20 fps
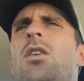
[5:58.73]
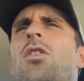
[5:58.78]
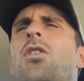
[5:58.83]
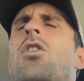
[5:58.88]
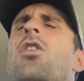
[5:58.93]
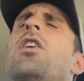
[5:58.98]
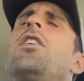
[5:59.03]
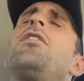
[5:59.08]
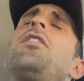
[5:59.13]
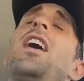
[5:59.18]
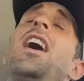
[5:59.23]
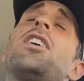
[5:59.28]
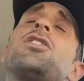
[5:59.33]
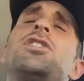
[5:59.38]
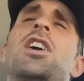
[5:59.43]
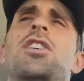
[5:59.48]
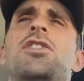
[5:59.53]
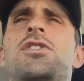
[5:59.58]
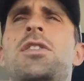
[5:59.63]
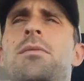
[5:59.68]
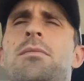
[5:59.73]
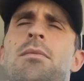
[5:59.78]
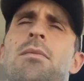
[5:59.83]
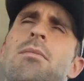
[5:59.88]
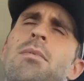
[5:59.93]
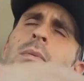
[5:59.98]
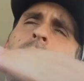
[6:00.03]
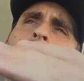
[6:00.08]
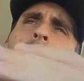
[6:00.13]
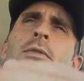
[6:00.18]
or is actually,
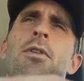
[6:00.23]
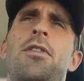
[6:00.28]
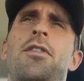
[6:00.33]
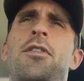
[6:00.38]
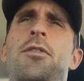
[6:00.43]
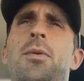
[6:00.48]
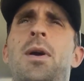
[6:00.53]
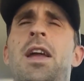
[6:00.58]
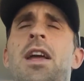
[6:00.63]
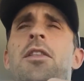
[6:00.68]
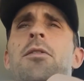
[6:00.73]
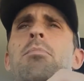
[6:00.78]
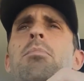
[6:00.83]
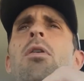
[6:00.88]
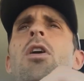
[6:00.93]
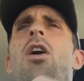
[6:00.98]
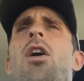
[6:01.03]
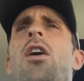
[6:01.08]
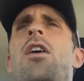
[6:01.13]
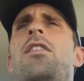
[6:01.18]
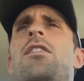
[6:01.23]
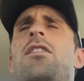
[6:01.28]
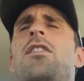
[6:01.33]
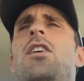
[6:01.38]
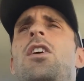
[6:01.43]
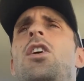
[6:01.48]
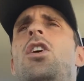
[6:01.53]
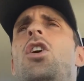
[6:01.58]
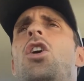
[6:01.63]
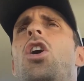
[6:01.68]
let me put it this way, it's part
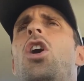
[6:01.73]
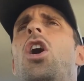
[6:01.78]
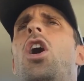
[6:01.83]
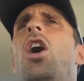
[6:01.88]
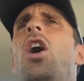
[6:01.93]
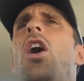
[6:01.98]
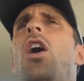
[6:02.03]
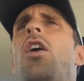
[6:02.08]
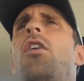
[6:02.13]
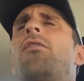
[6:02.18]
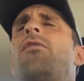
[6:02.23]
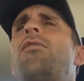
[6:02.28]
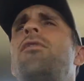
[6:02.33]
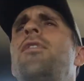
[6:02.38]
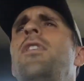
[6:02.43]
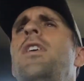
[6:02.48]
of